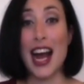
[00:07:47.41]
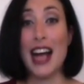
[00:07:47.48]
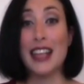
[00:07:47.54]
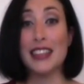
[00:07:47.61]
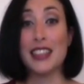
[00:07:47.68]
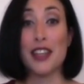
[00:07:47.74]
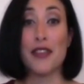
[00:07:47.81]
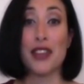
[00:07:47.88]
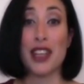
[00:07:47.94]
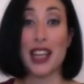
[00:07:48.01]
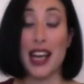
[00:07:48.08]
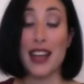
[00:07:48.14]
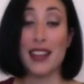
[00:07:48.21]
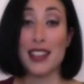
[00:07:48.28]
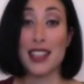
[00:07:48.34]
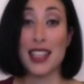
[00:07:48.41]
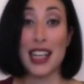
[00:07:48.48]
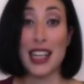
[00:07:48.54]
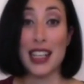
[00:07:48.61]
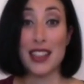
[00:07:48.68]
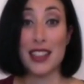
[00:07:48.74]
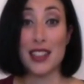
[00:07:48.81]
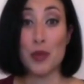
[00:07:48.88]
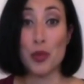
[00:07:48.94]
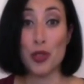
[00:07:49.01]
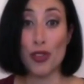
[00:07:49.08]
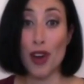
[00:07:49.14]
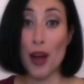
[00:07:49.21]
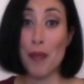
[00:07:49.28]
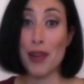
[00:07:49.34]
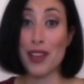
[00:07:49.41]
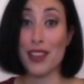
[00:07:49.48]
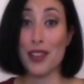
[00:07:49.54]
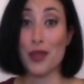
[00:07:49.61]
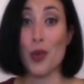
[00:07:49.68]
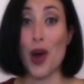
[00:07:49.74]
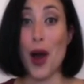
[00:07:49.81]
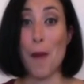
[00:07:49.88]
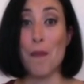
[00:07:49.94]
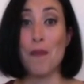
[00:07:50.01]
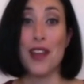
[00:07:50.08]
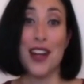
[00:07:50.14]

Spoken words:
And don't forget to click the subscribe button as well,